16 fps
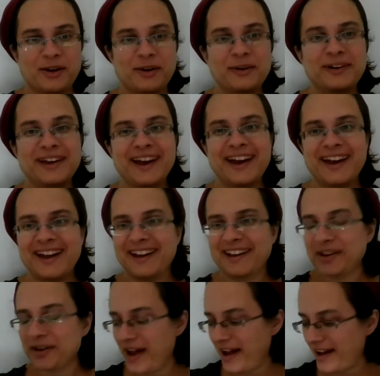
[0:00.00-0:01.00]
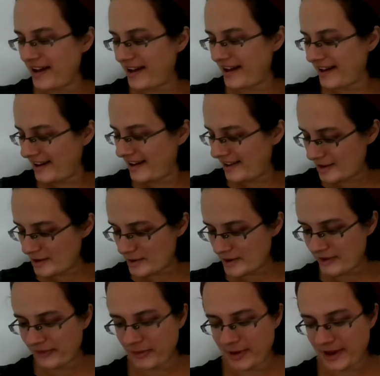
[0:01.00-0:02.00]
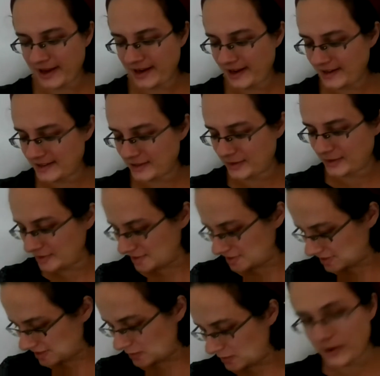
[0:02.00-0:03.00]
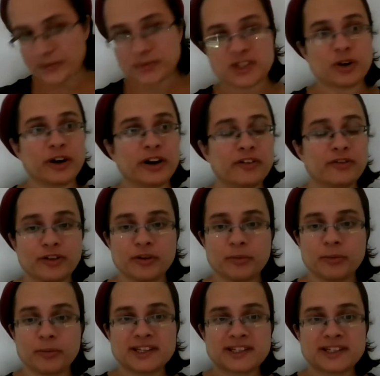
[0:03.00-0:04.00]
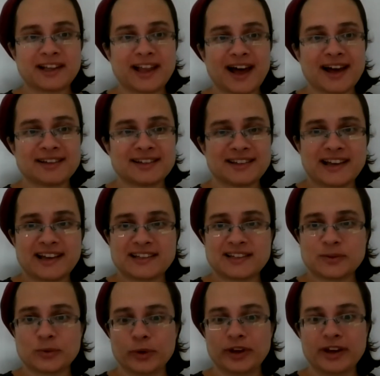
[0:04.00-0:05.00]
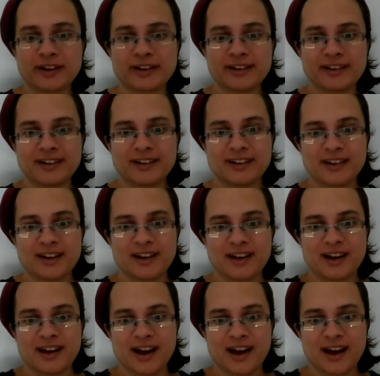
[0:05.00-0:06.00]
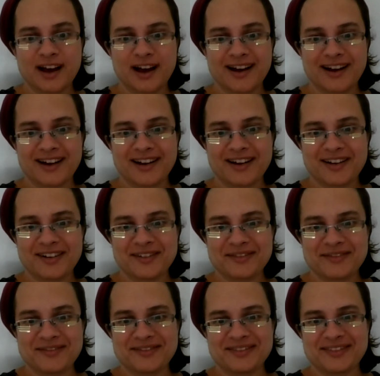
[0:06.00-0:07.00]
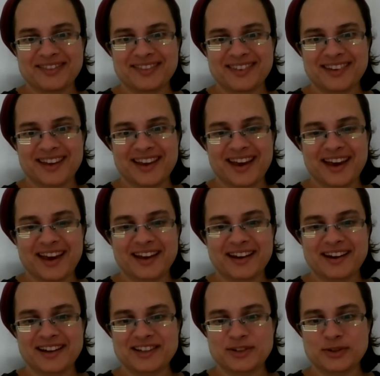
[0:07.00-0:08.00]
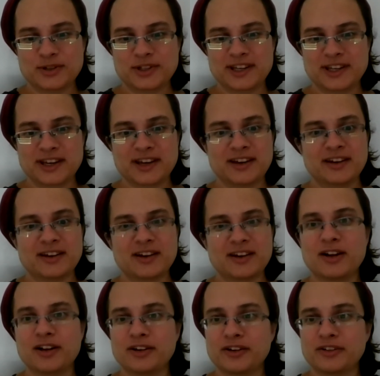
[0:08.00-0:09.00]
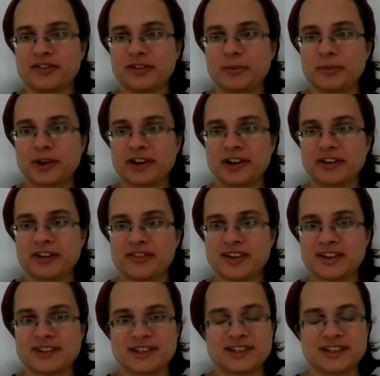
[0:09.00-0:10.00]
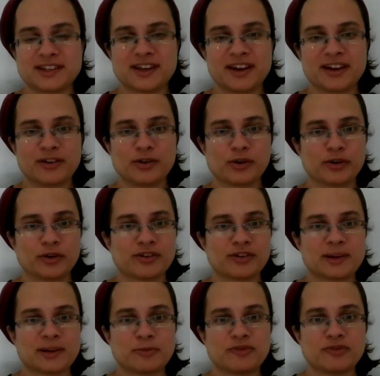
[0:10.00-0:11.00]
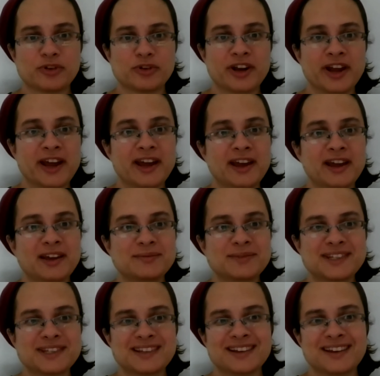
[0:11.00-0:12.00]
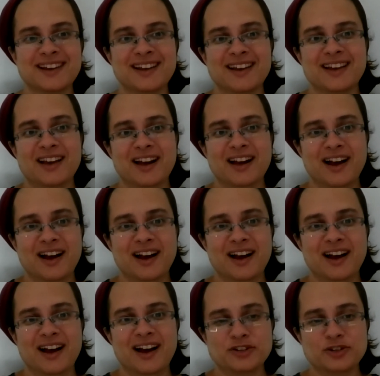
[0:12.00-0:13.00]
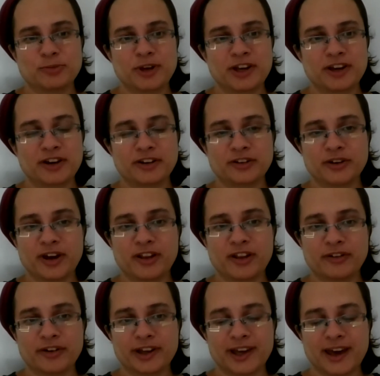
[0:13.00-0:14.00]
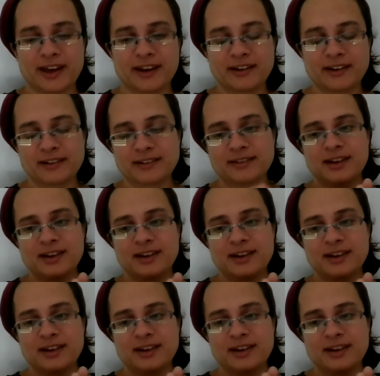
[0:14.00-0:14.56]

Okay. Uh, hello, everybody. It's good to see you. I'm sorry for the missed class last week. Um, uh, nice to see all your familiar faces here or some of your names uh, and to be here together again.